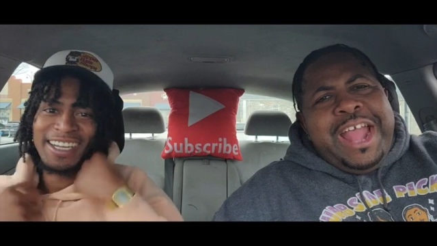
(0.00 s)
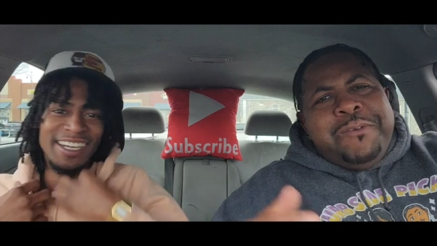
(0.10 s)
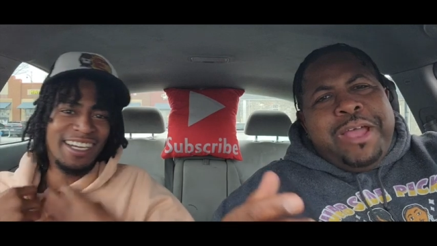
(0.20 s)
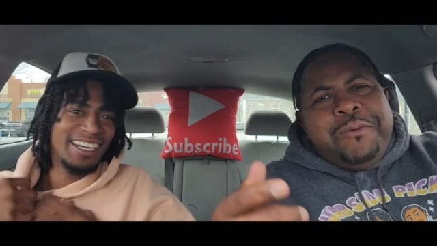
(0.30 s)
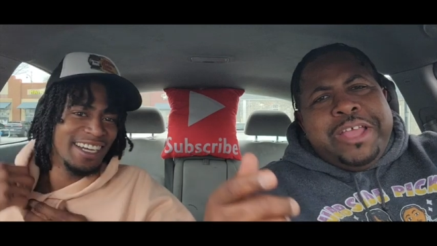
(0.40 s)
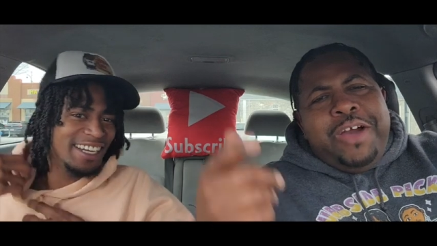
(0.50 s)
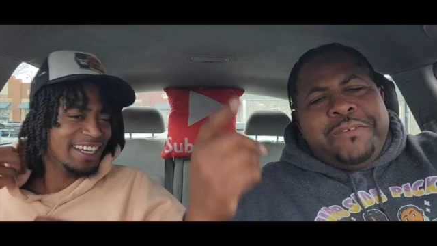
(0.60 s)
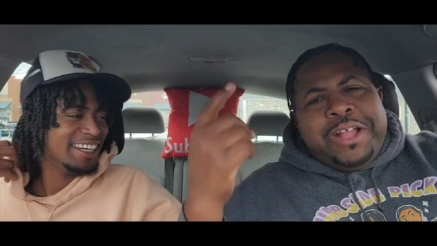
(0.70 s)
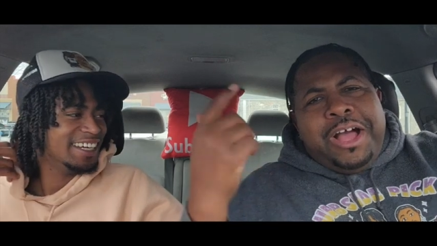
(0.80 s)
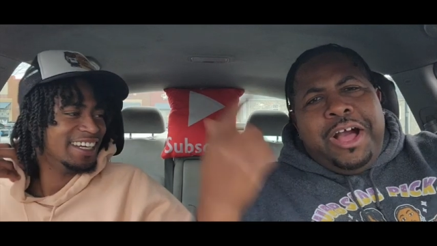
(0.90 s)
Speaker 1: Anyway,
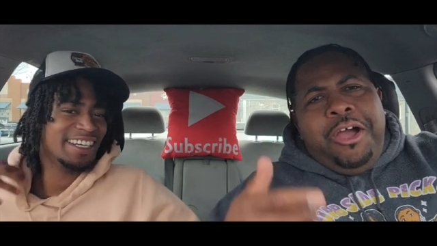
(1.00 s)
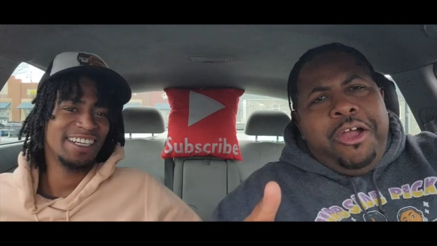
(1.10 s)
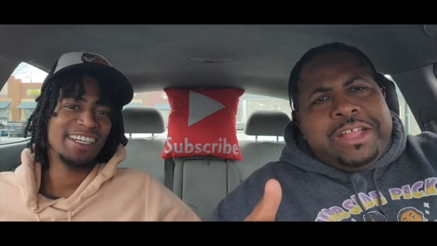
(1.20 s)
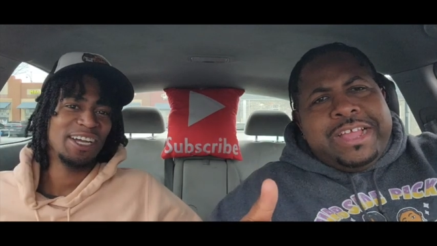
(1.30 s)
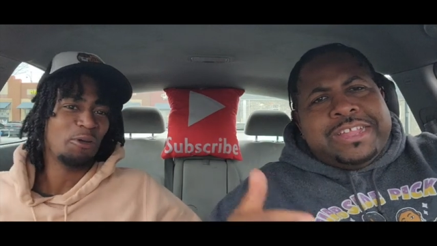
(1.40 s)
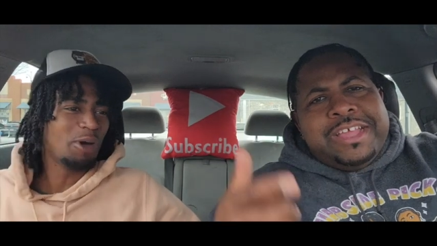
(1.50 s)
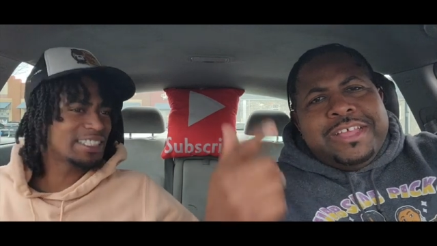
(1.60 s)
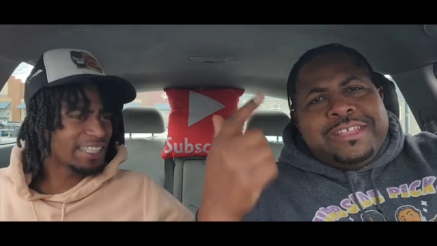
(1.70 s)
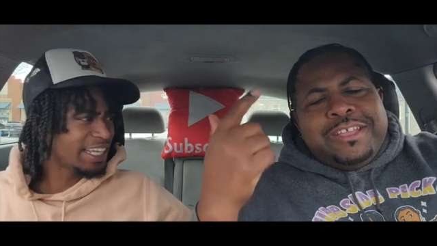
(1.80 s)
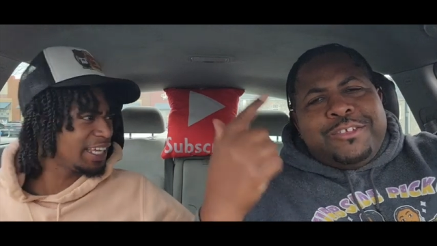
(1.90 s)
we over at Hardee's.
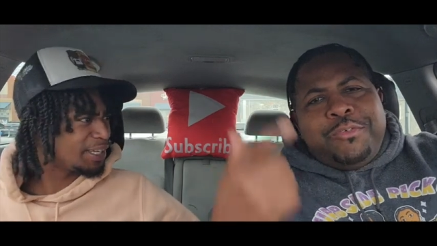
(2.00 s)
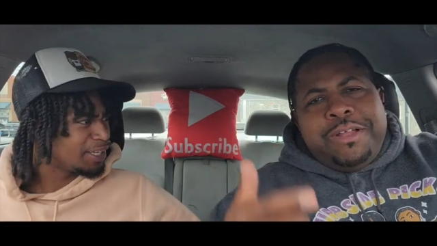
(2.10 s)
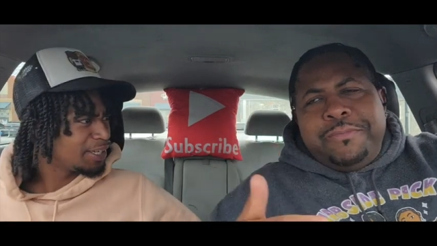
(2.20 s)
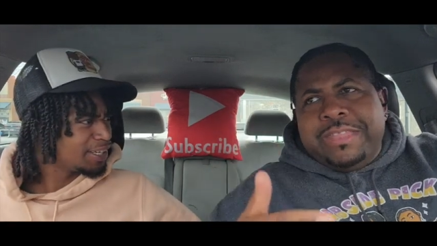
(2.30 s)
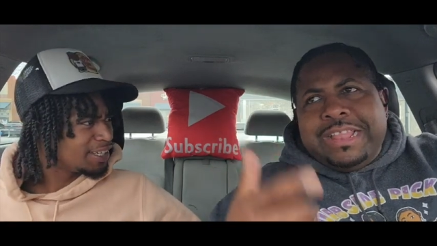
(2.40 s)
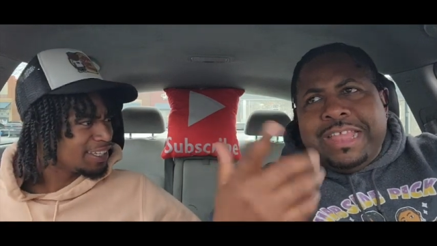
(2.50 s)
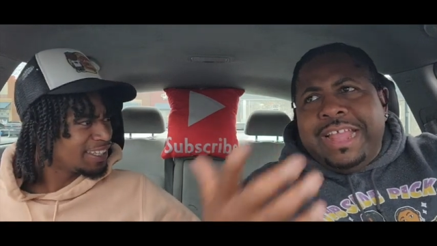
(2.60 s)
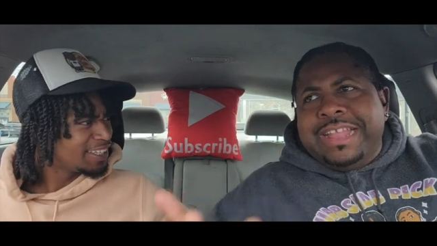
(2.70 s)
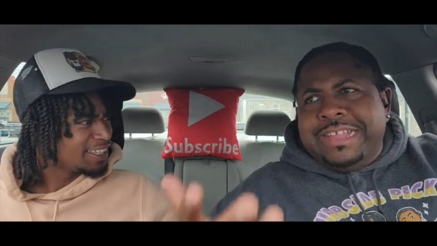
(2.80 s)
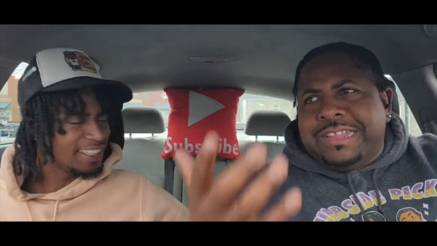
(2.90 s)
What's Lent?
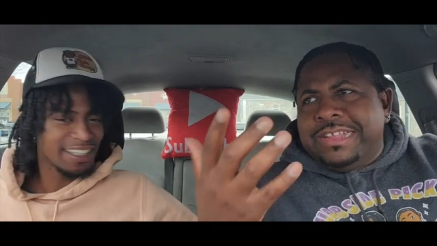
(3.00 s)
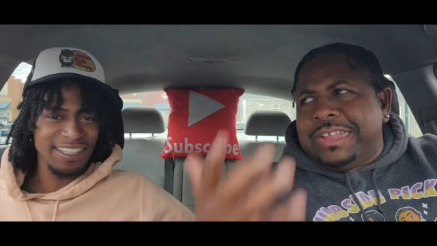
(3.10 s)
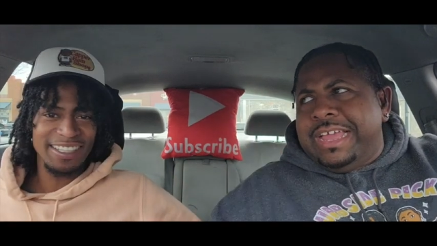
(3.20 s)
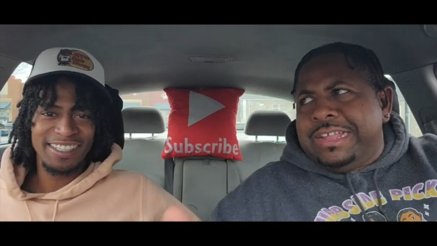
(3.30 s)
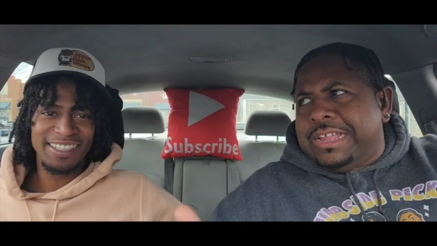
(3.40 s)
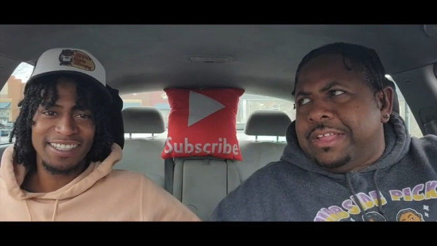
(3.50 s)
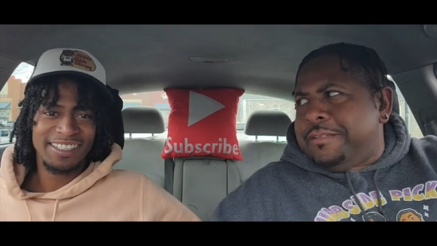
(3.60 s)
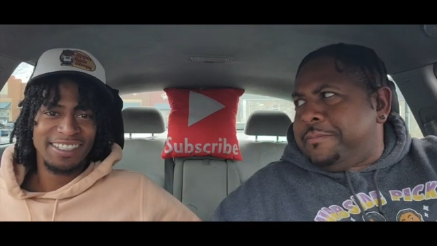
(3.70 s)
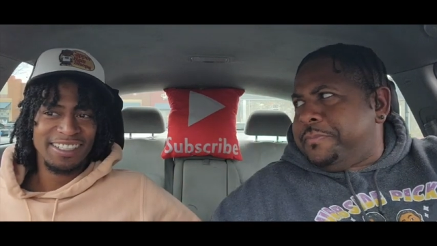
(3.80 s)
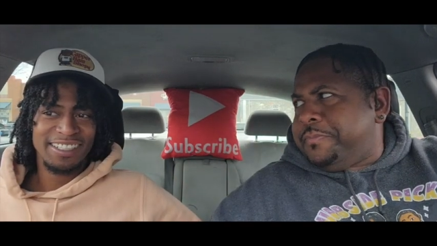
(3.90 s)
Lent is the season.